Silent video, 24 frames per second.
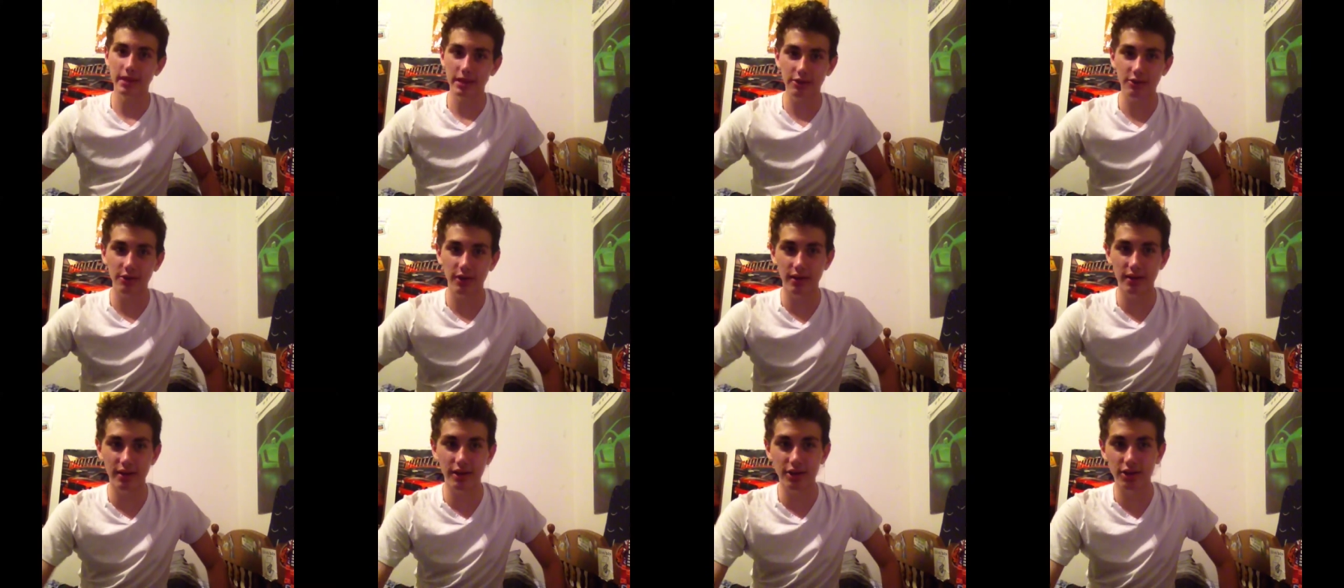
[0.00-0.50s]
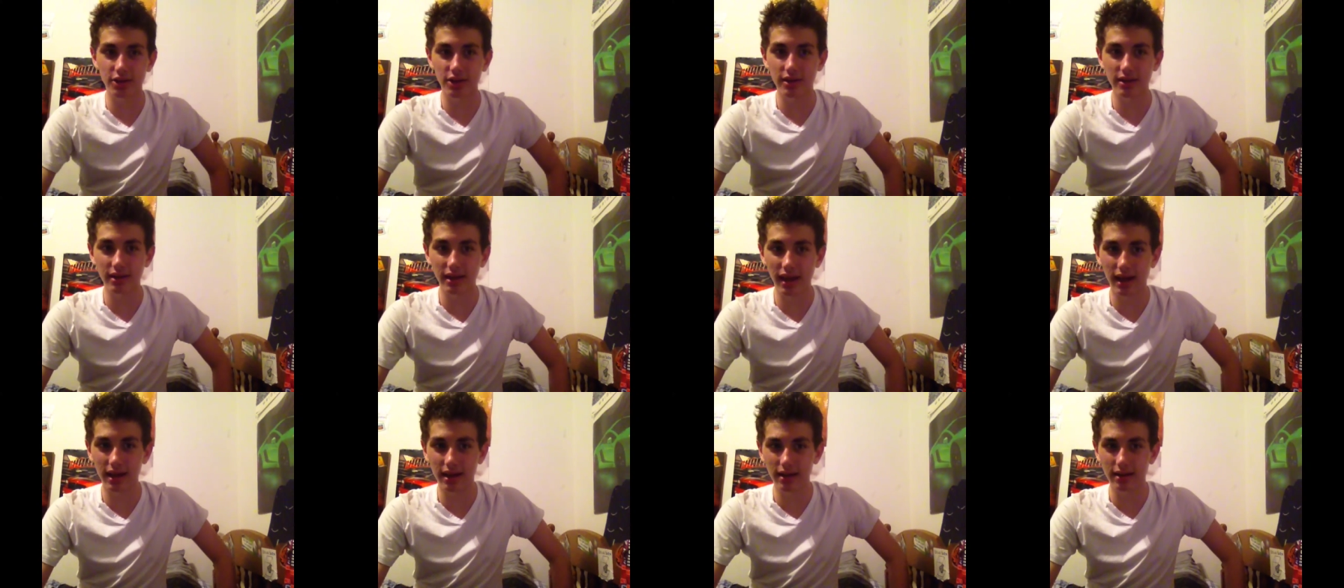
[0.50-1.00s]
transitions,
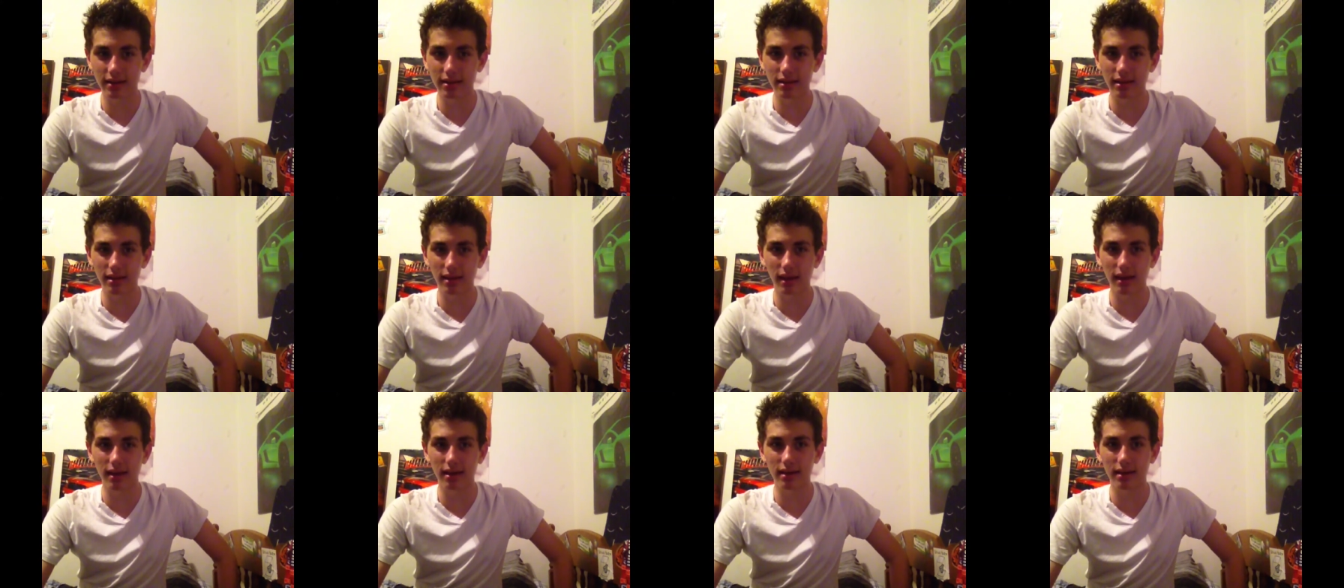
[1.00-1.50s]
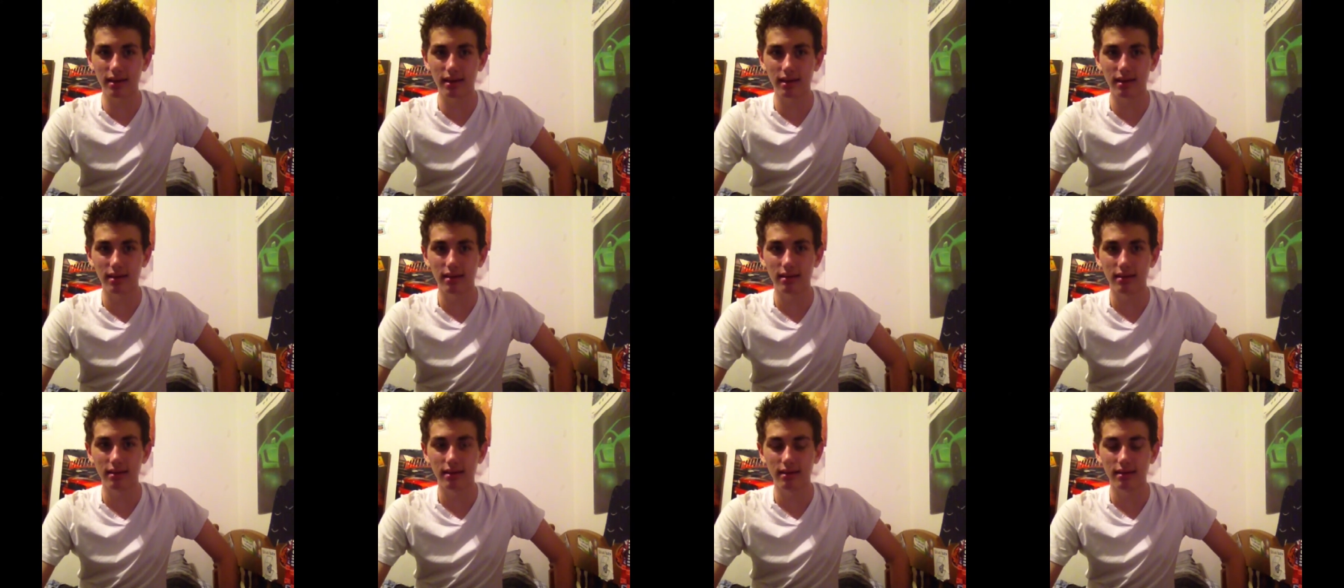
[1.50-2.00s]
and it's, like,
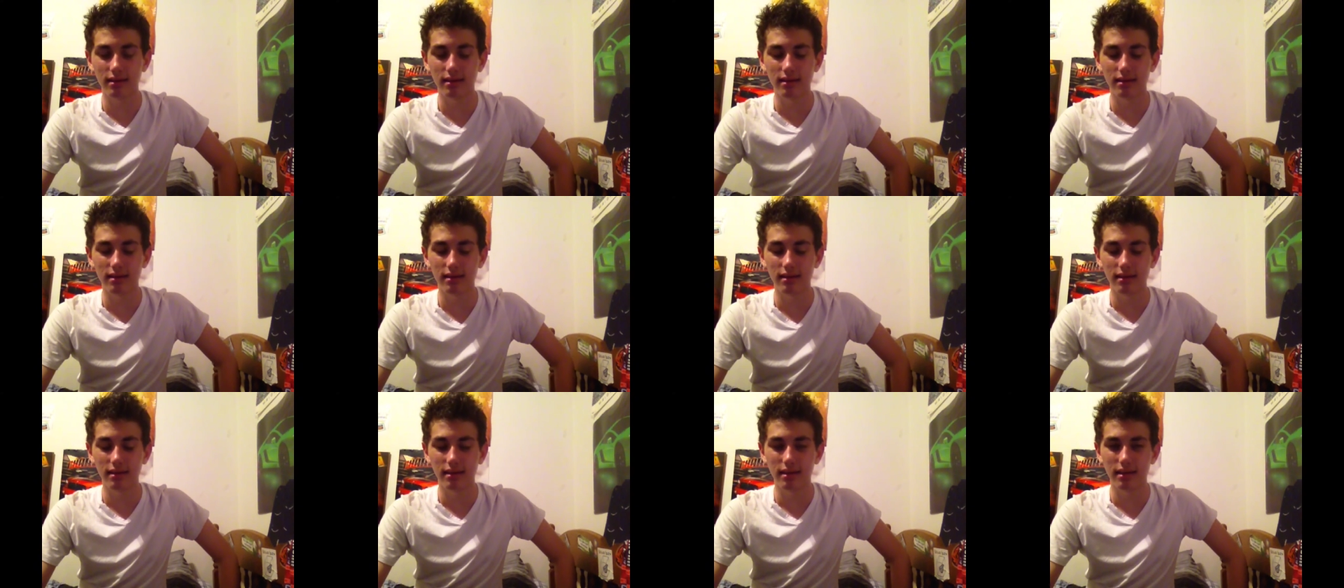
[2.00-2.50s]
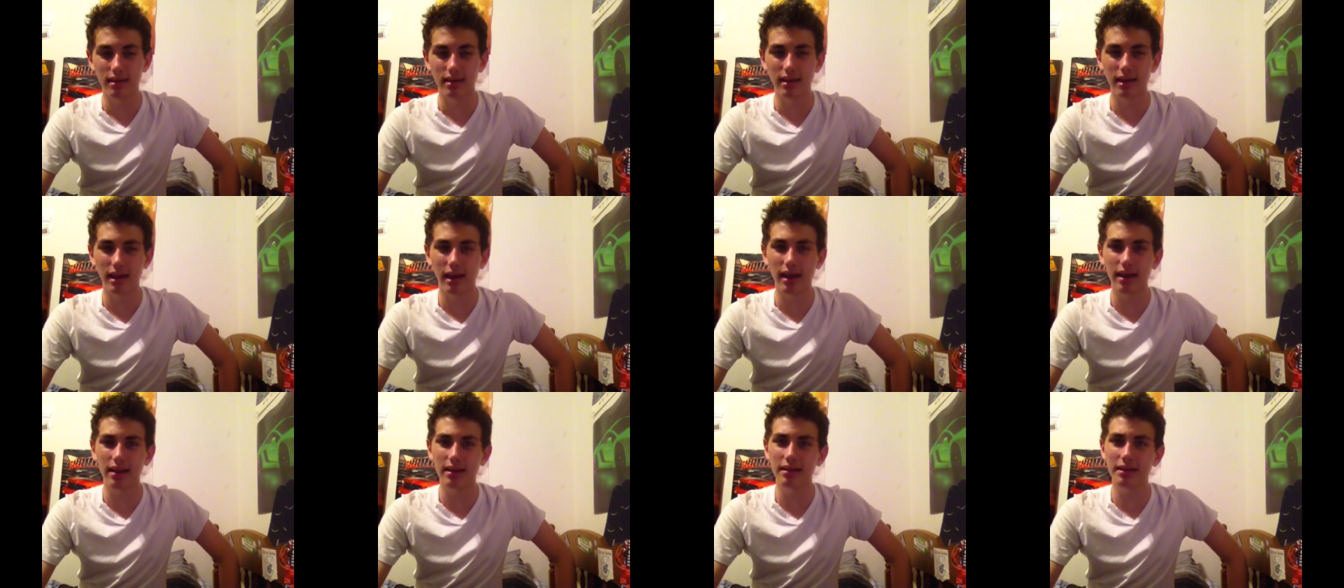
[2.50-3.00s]

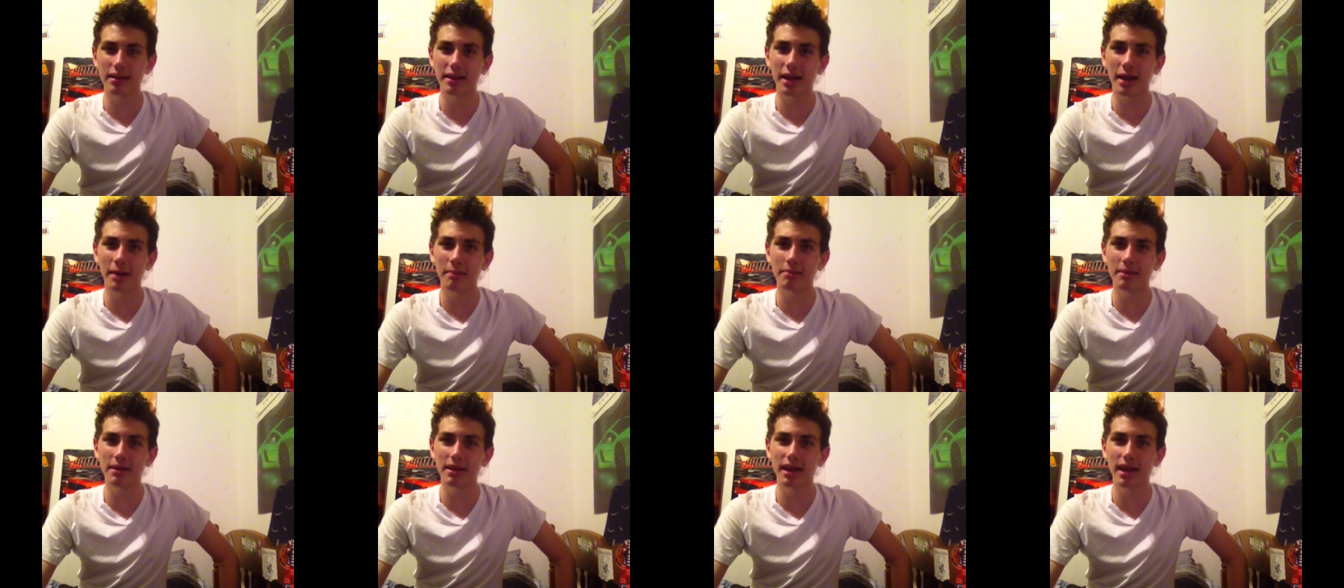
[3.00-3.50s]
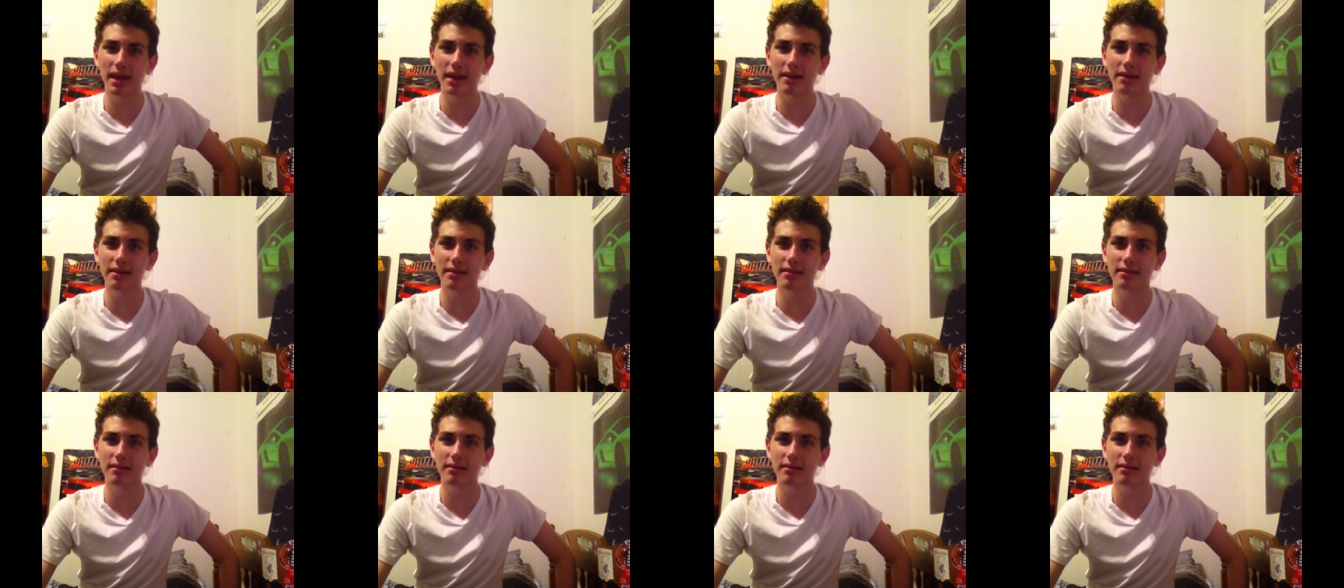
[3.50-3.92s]
not complicated.